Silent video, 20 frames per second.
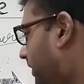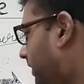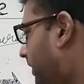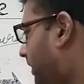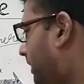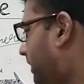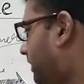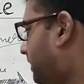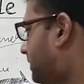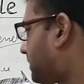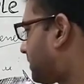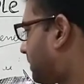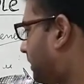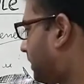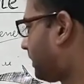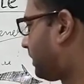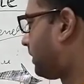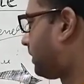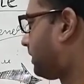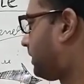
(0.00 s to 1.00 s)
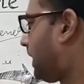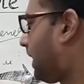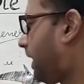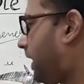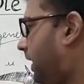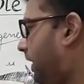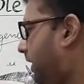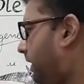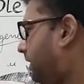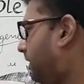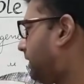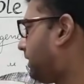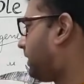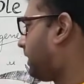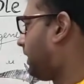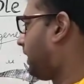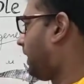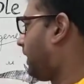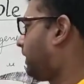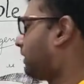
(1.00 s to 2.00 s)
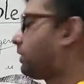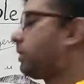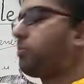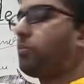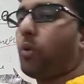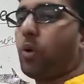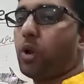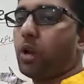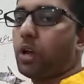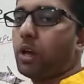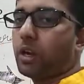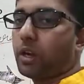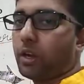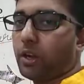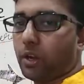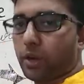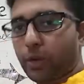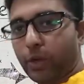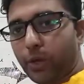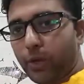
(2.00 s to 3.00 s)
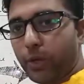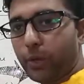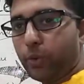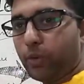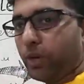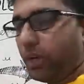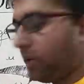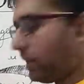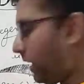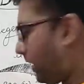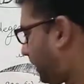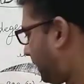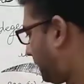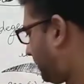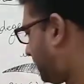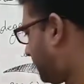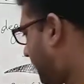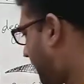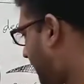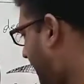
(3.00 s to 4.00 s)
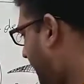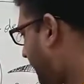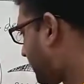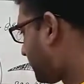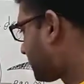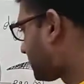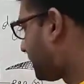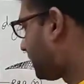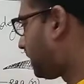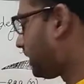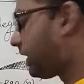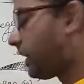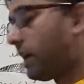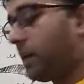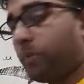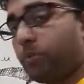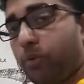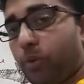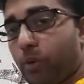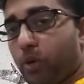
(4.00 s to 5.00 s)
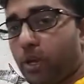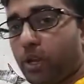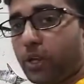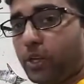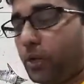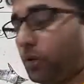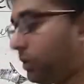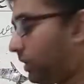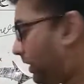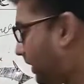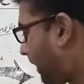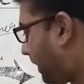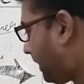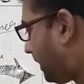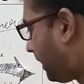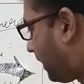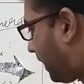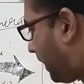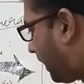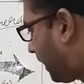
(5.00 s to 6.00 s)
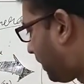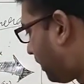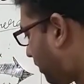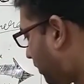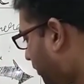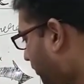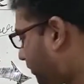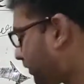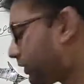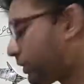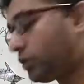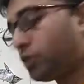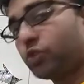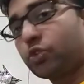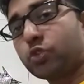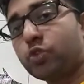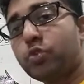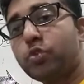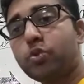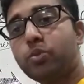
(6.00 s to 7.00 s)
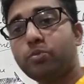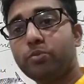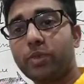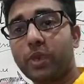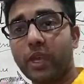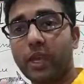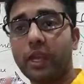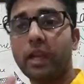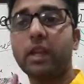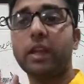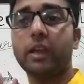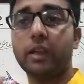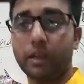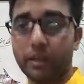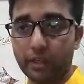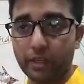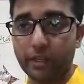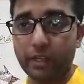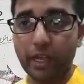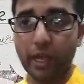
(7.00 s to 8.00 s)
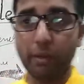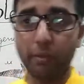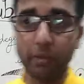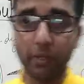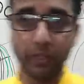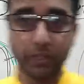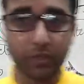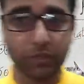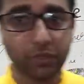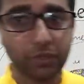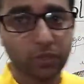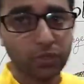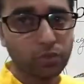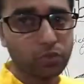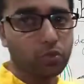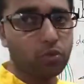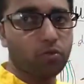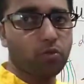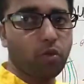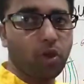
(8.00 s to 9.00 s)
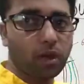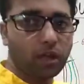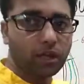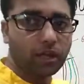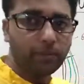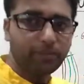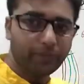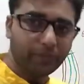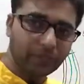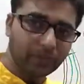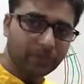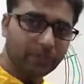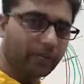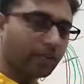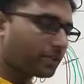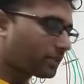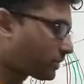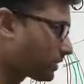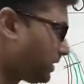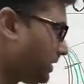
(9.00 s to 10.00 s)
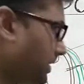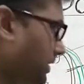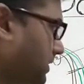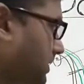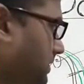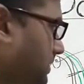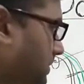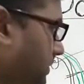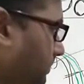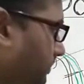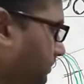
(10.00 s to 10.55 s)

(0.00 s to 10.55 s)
is the egg and the polar nuclei, the egg cell and polar nuclei along with the two male gametes. So what happens next is